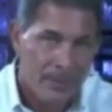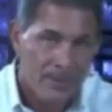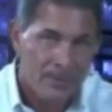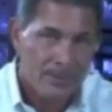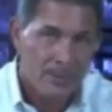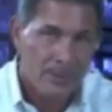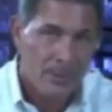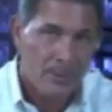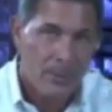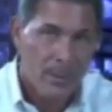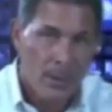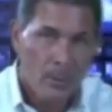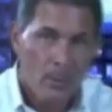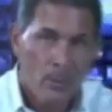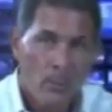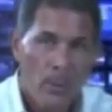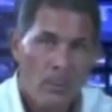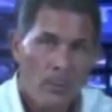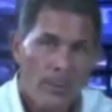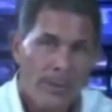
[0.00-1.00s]
So
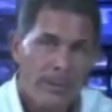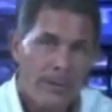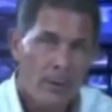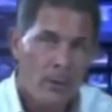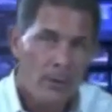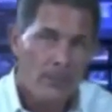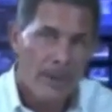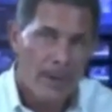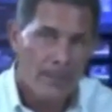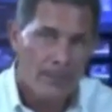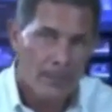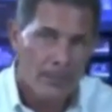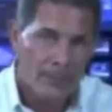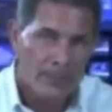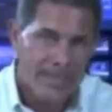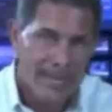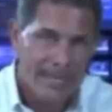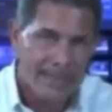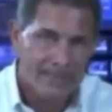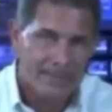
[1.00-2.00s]
what we know about
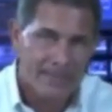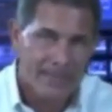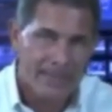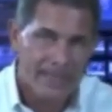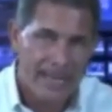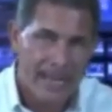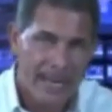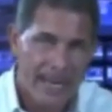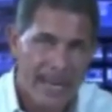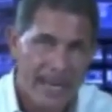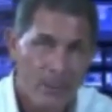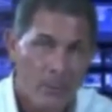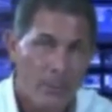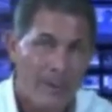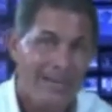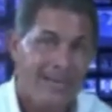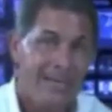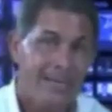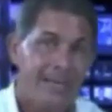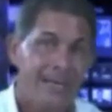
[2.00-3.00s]
Protandim today,
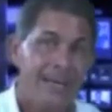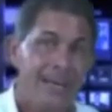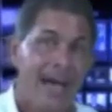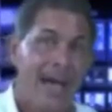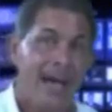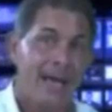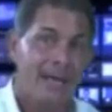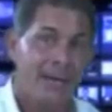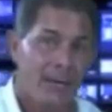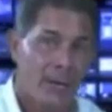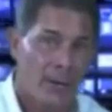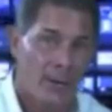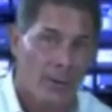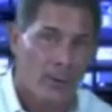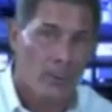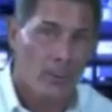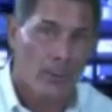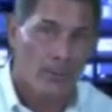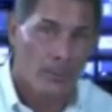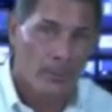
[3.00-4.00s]
we did not
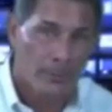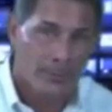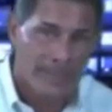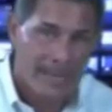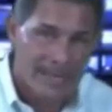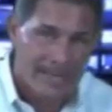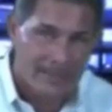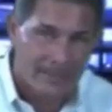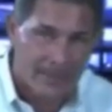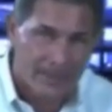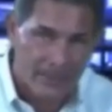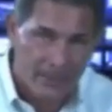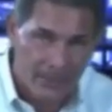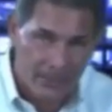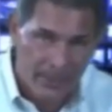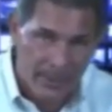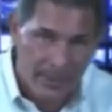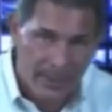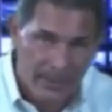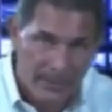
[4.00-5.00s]
know what Protandim can
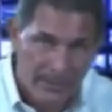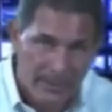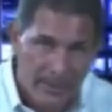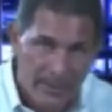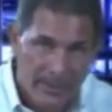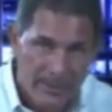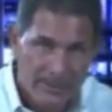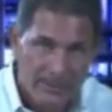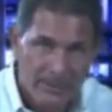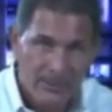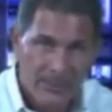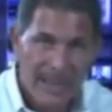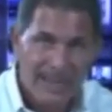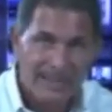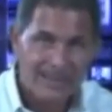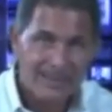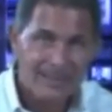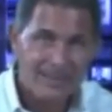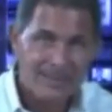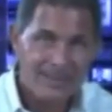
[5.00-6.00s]
do then. So
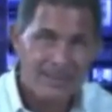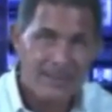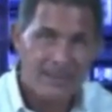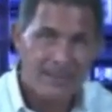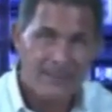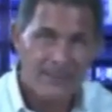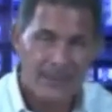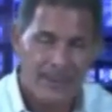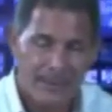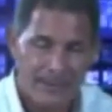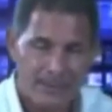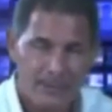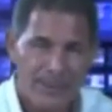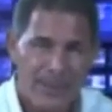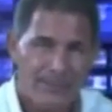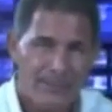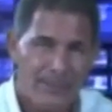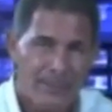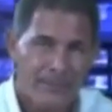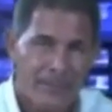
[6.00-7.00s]
that's the significance.
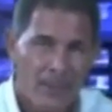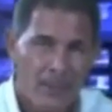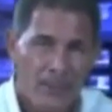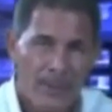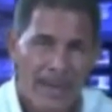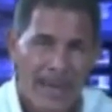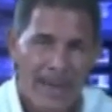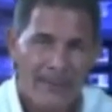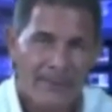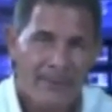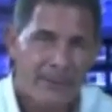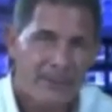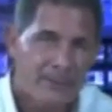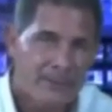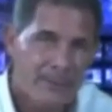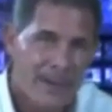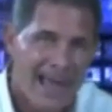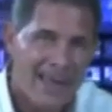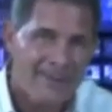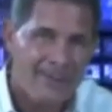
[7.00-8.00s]
We have, we have these
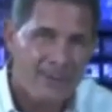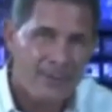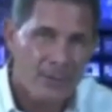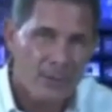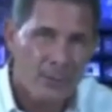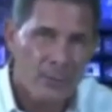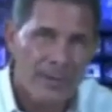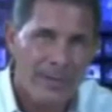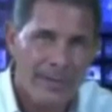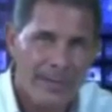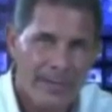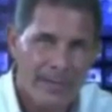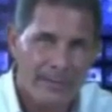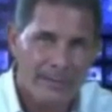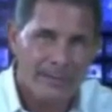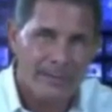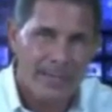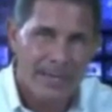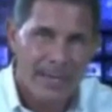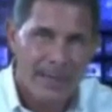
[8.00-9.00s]
five
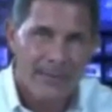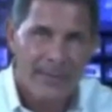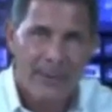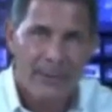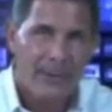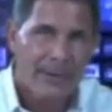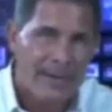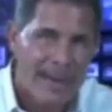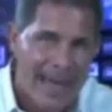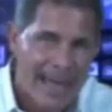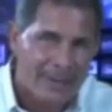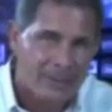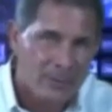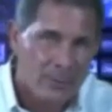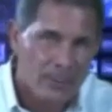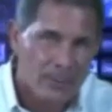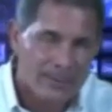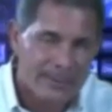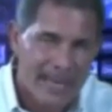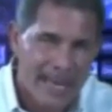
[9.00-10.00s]
ingredients that are
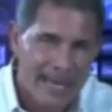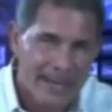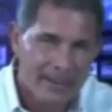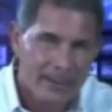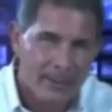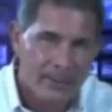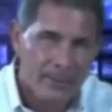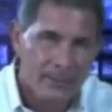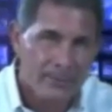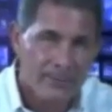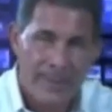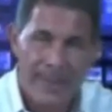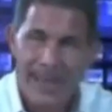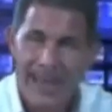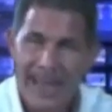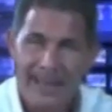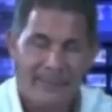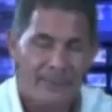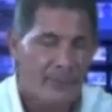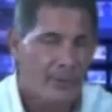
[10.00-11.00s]
natural botanicals
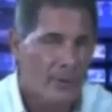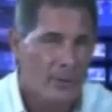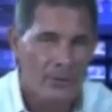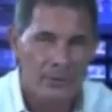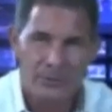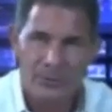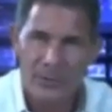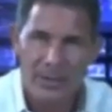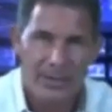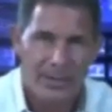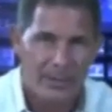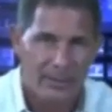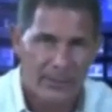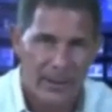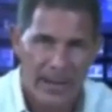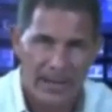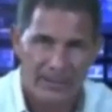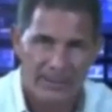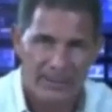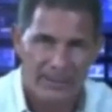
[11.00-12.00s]
that have no drug
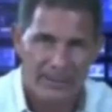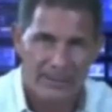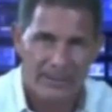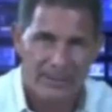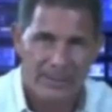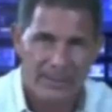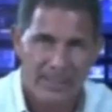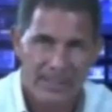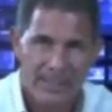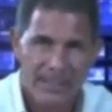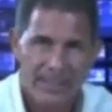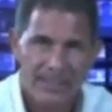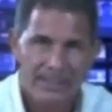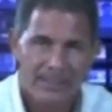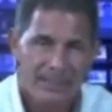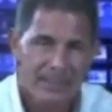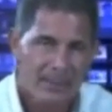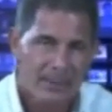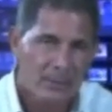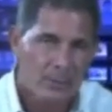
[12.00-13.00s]
interactions.
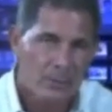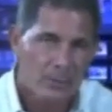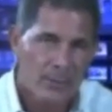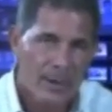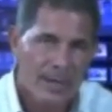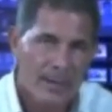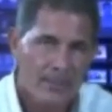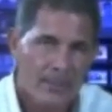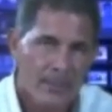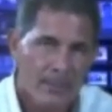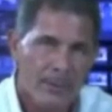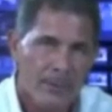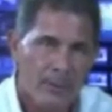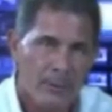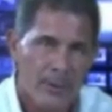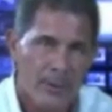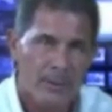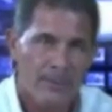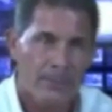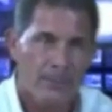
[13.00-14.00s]
It's an incredible,
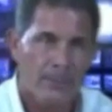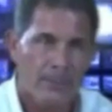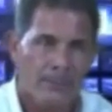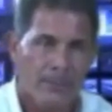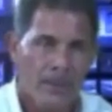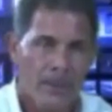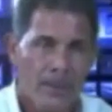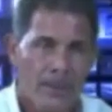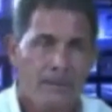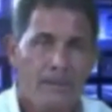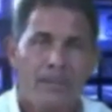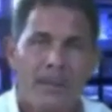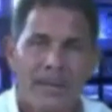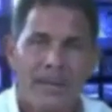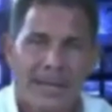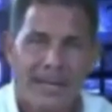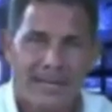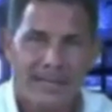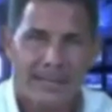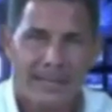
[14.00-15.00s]
incredible
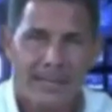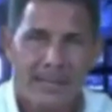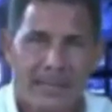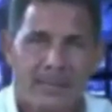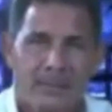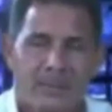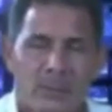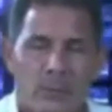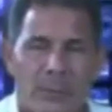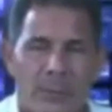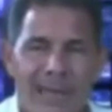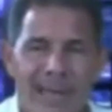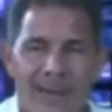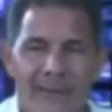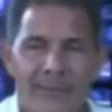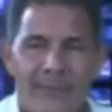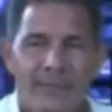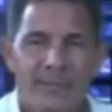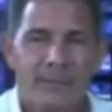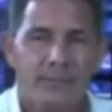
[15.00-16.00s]
blend. So we
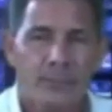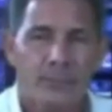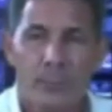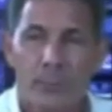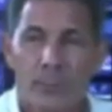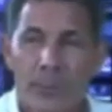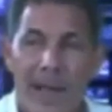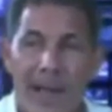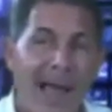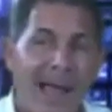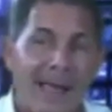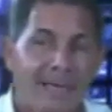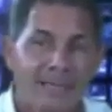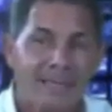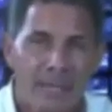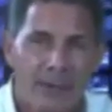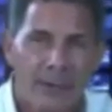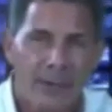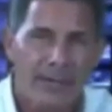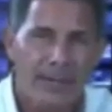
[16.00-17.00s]
have this
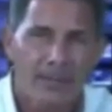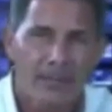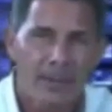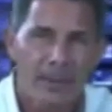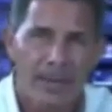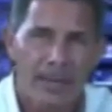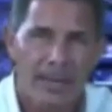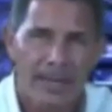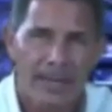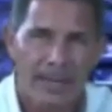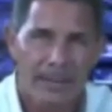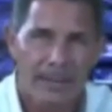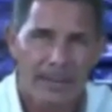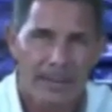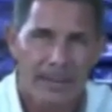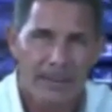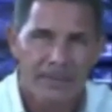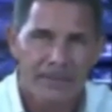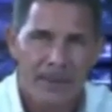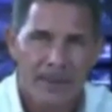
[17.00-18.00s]
proprietary
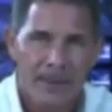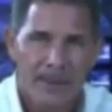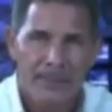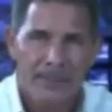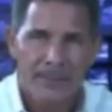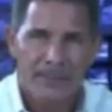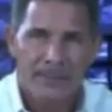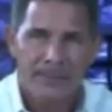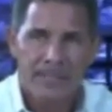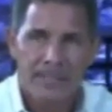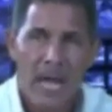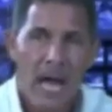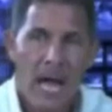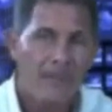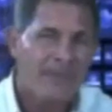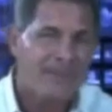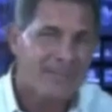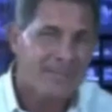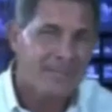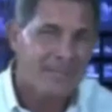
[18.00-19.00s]
blend this
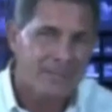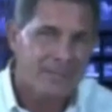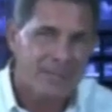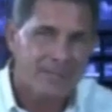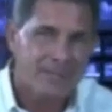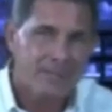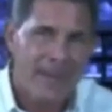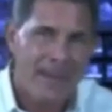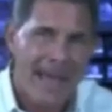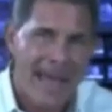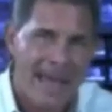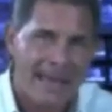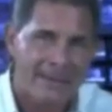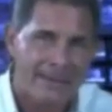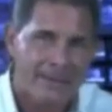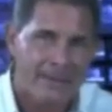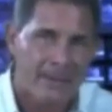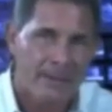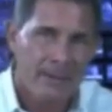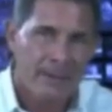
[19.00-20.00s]
composition
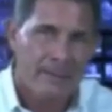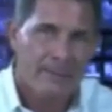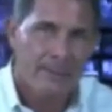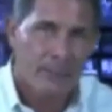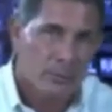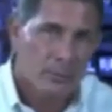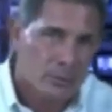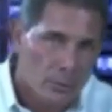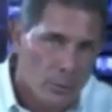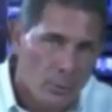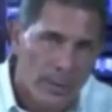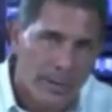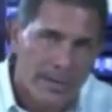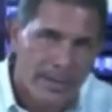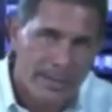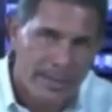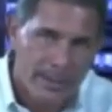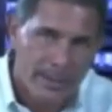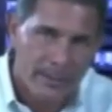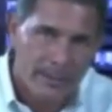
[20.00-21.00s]
patent for
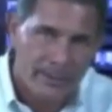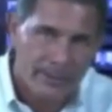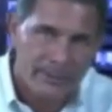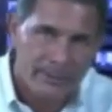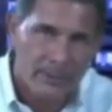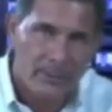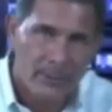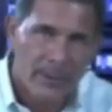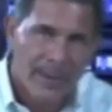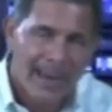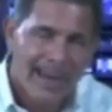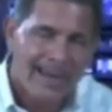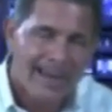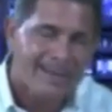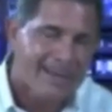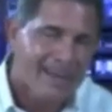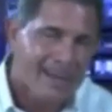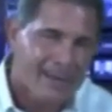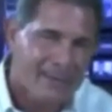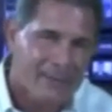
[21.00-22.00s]
20 years. So I
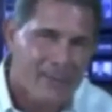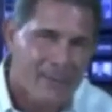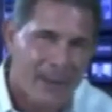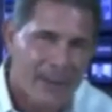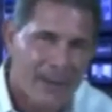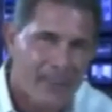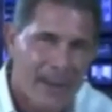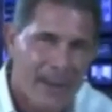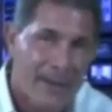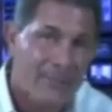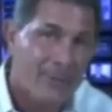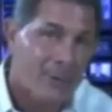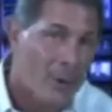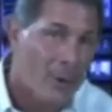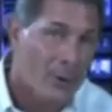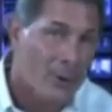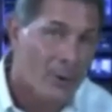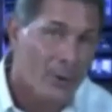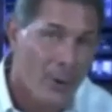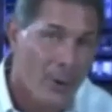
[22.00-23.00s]
tell everybody we have the
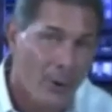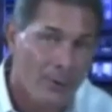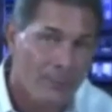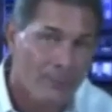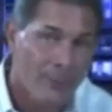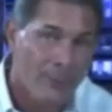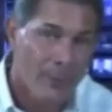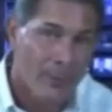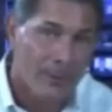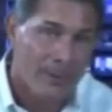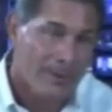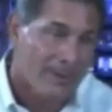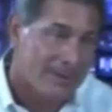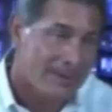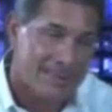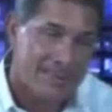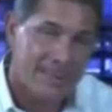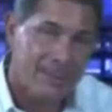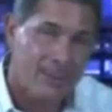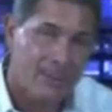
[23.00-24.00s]
Coca-Cola formula
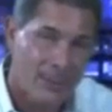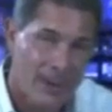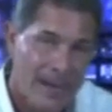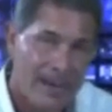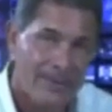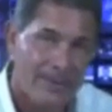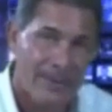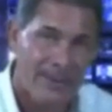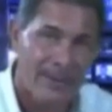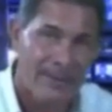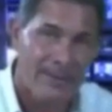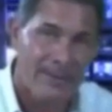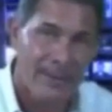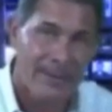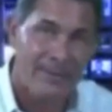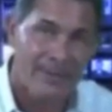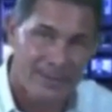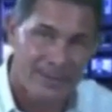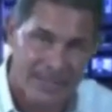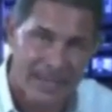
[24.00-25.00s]
that's hidden away in, in,
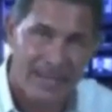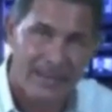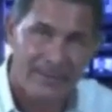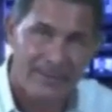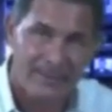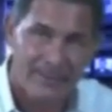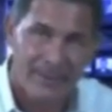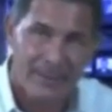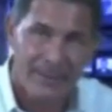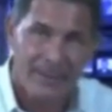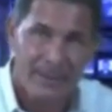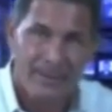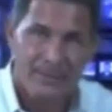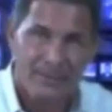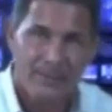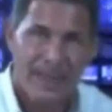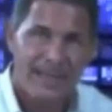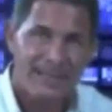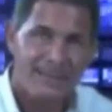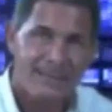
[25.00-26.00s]
in, the safe.
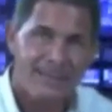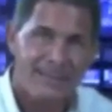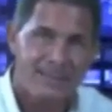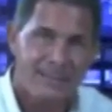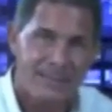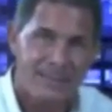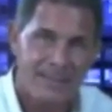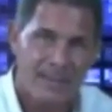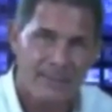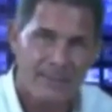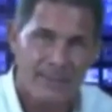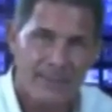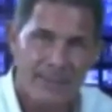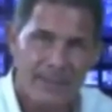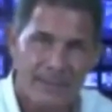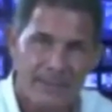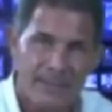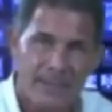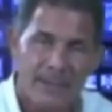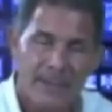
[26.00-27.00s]
So that's the
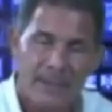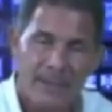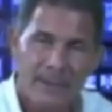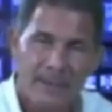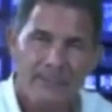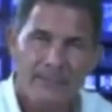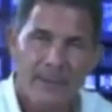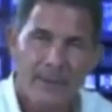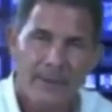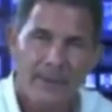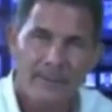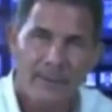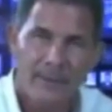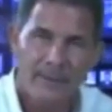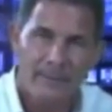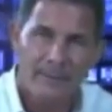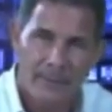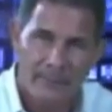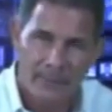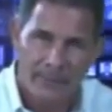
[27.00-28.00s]
significance of, of,
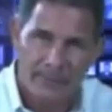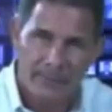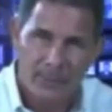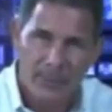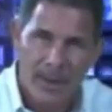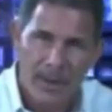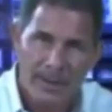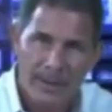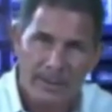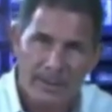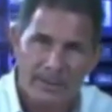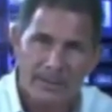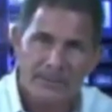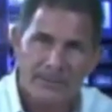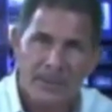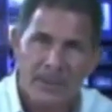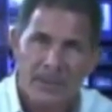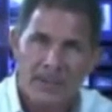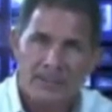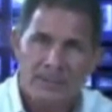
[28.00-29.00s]
of this product.
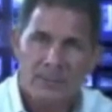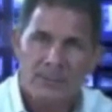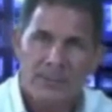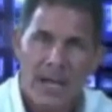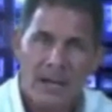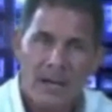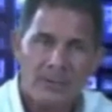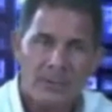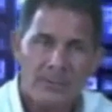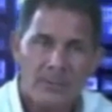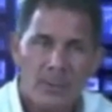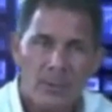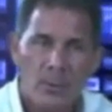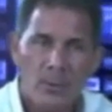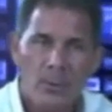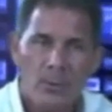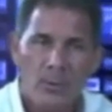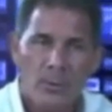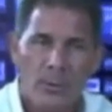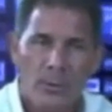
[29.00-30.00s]
So Dr.
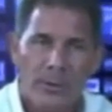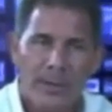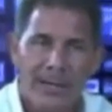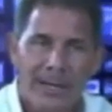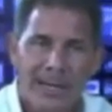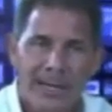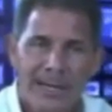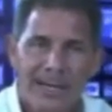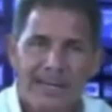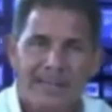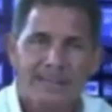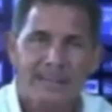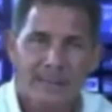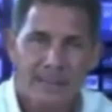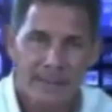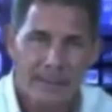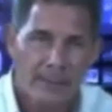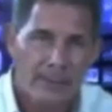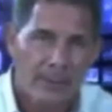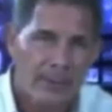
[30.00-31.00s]
McCord is
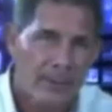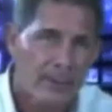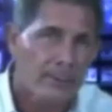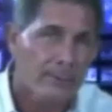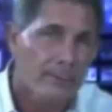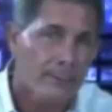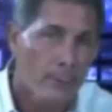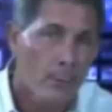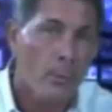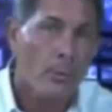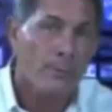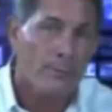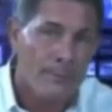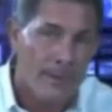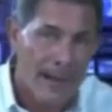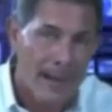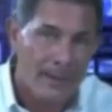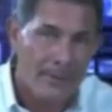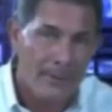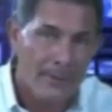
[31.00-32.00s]
literally the
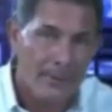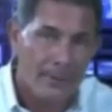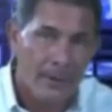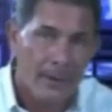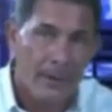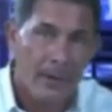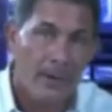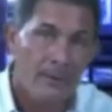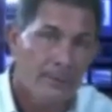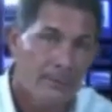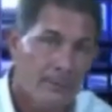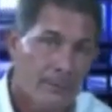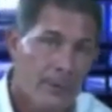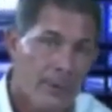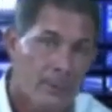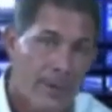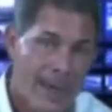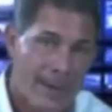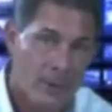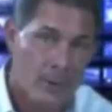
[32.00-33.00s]
forefather of
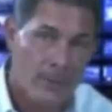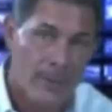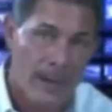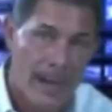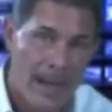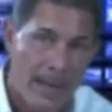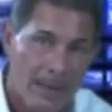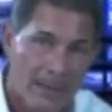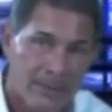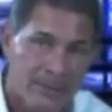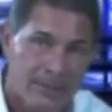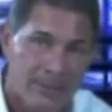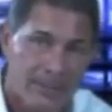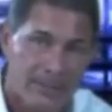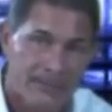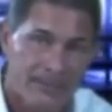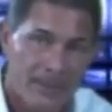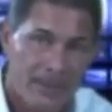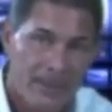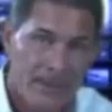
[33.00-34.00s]
free radical biology.